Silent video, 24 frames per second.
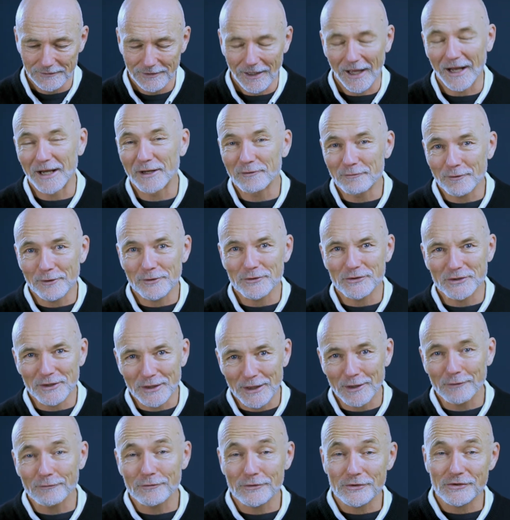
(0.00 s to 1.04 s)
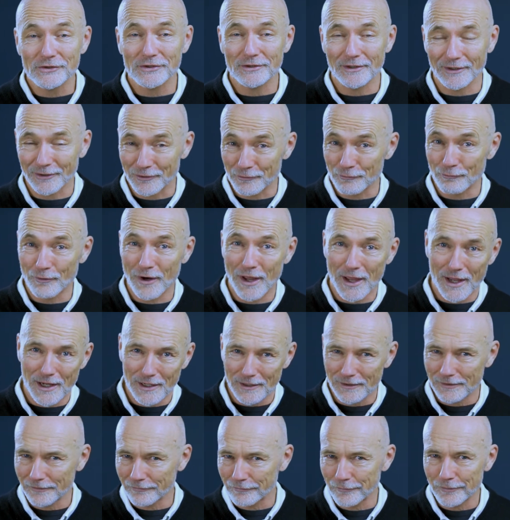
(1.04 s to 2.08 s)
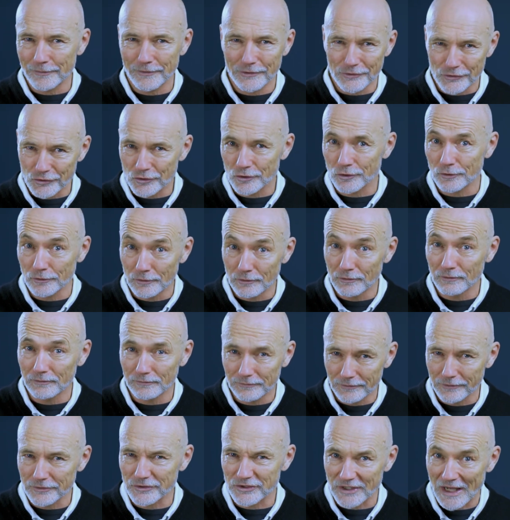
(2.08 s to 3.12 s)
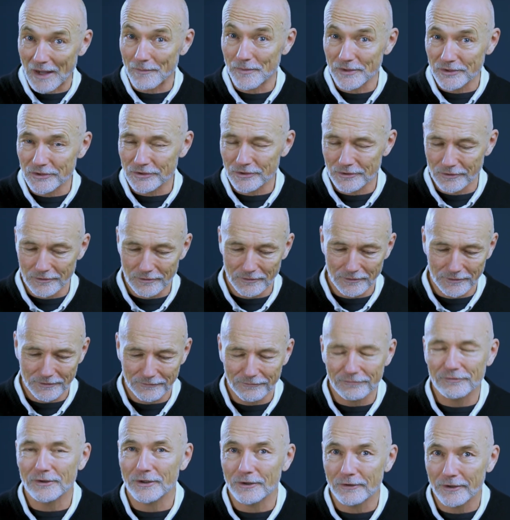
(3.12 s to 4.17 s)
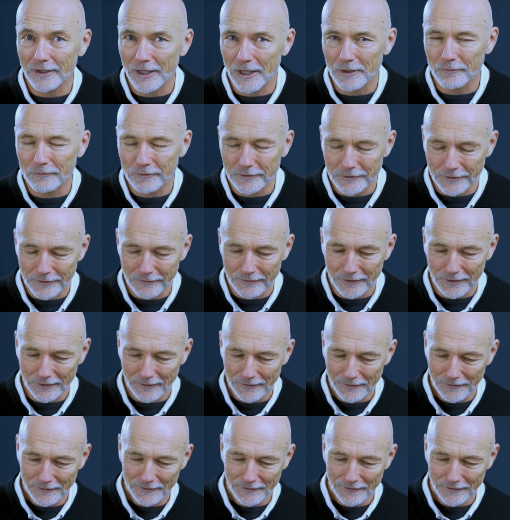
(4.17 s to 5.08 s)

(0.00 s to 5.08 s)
And if I was to give us a grade, if we were in school, Sabbath school, to figure out how we're doing,